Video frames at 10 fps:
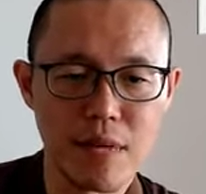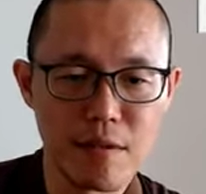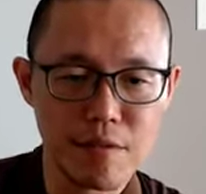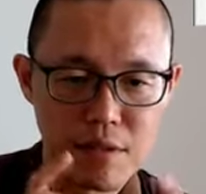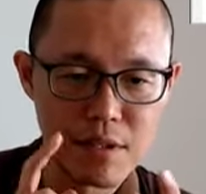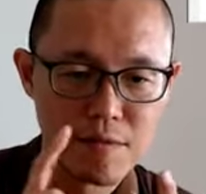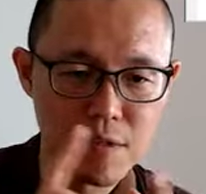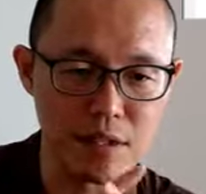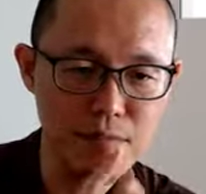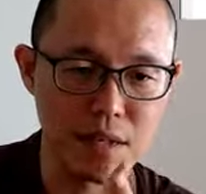The
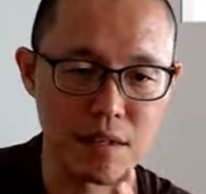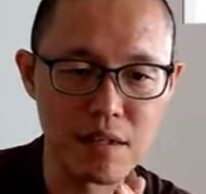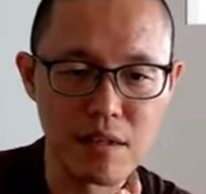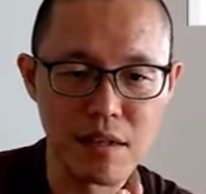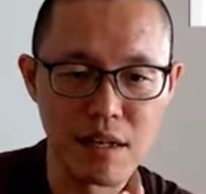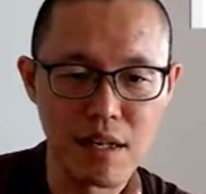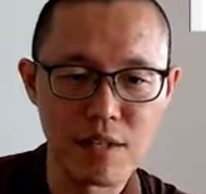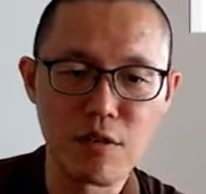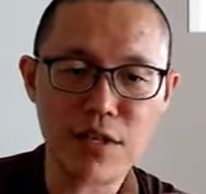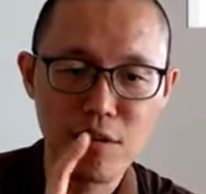first part, I
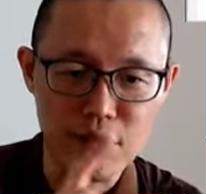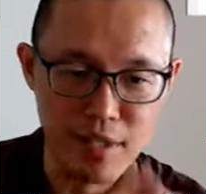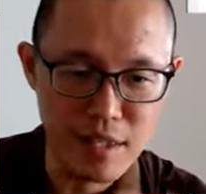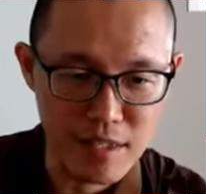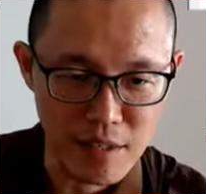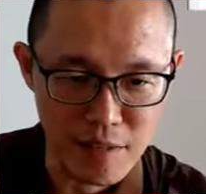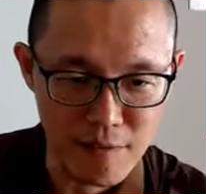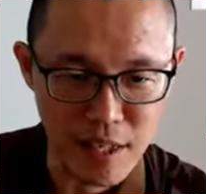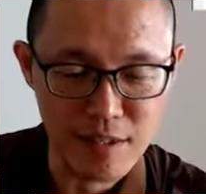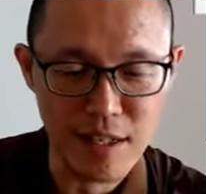don't know to say it's an
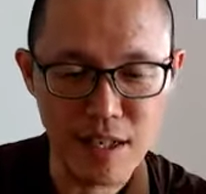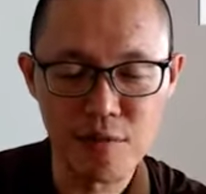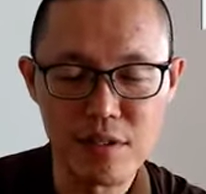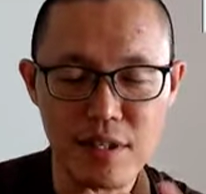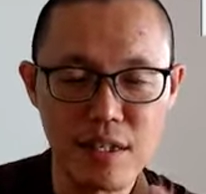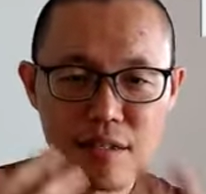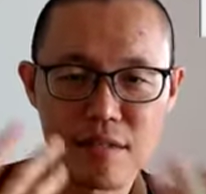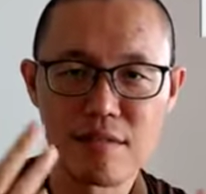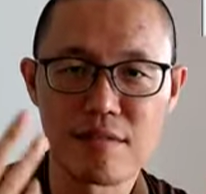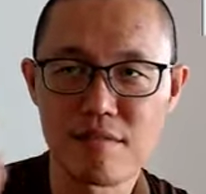advice. I would say
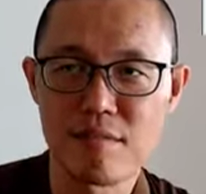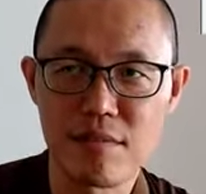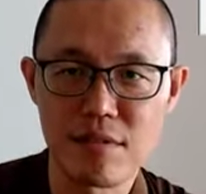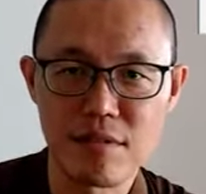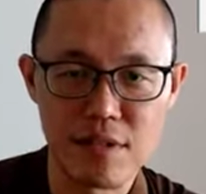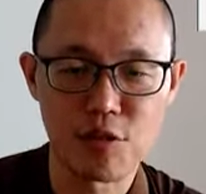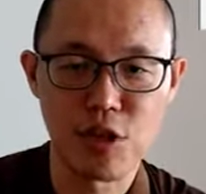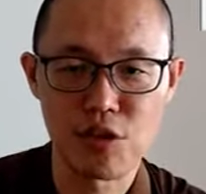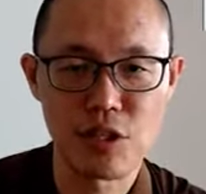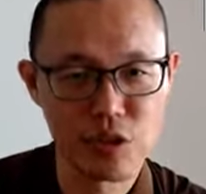
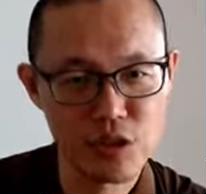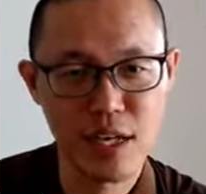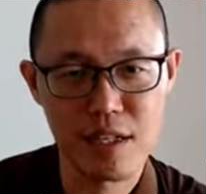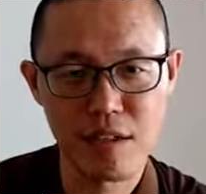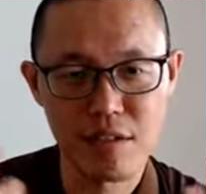suggestion, try it out.